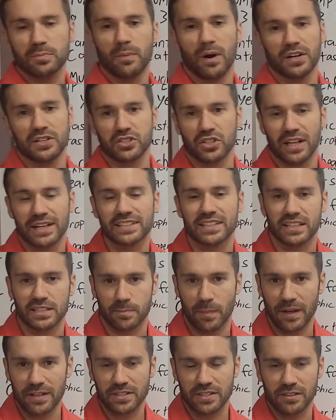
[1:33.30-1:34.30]
much less
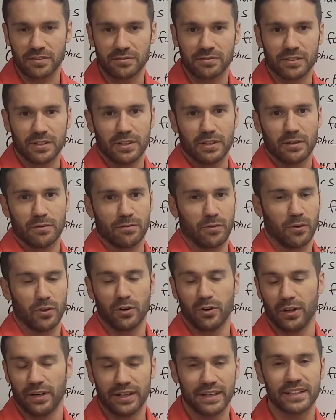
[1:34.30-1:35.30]
expensive
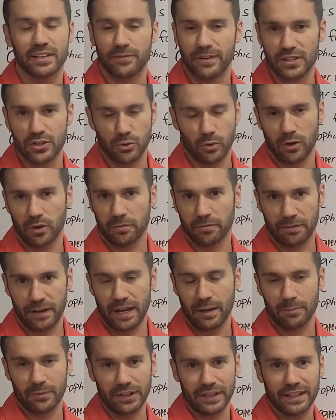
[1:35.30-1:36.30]
for an individual or
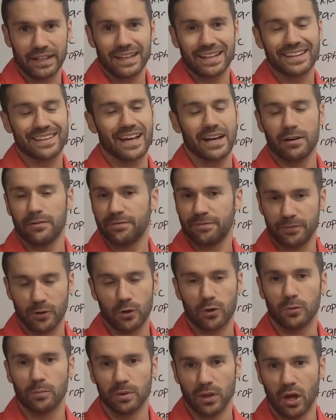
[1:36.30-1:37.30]
family than a
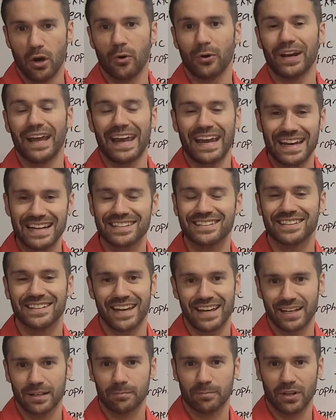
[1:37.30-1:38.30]
full-blown
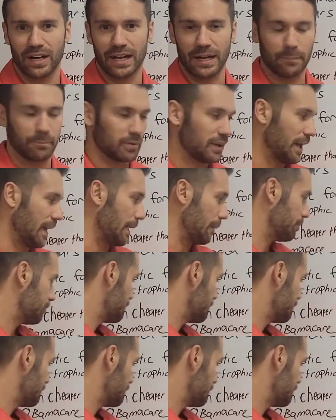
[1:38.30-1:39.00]
ACA compliant plan,